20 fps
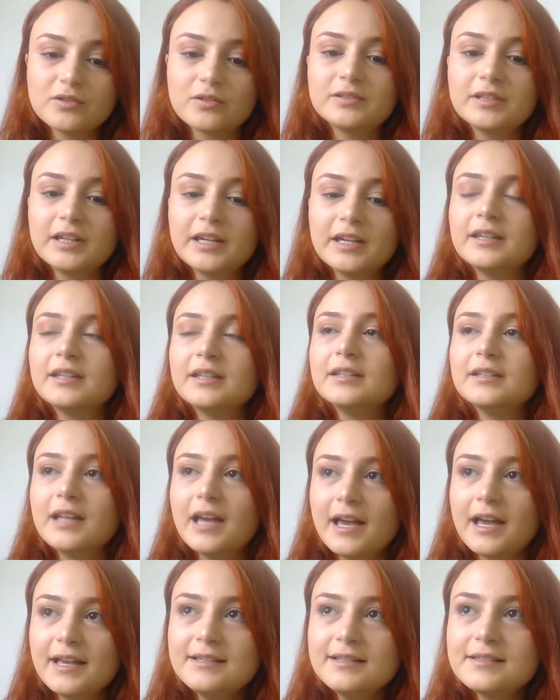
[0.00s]
So they
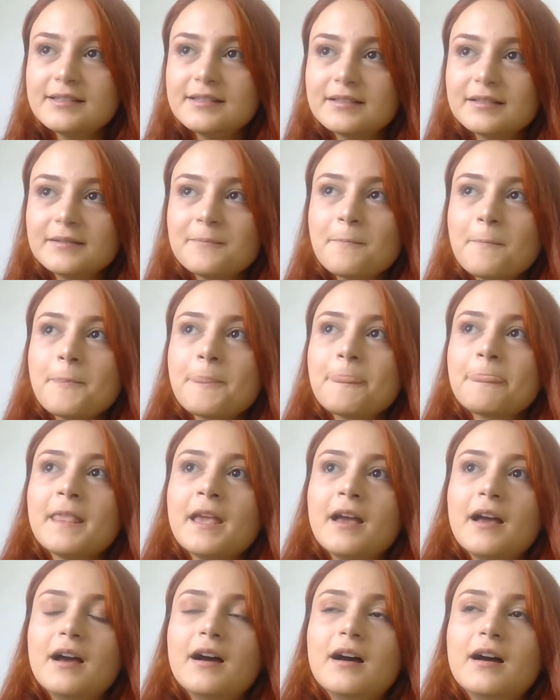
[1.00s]
enhanced
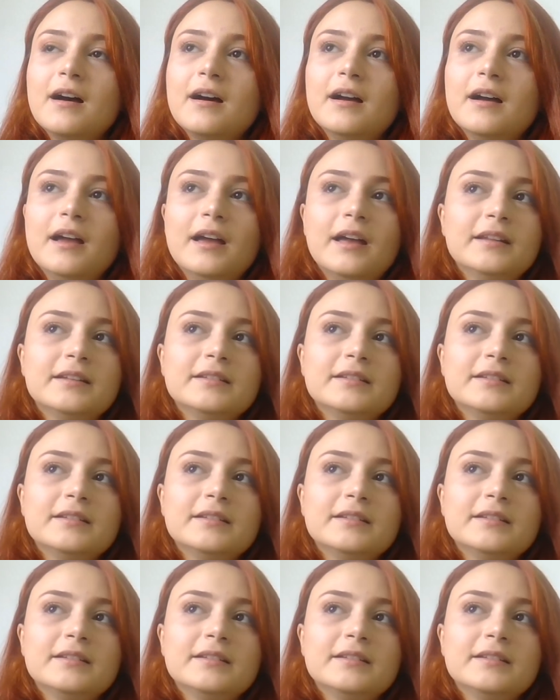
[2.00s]
uh,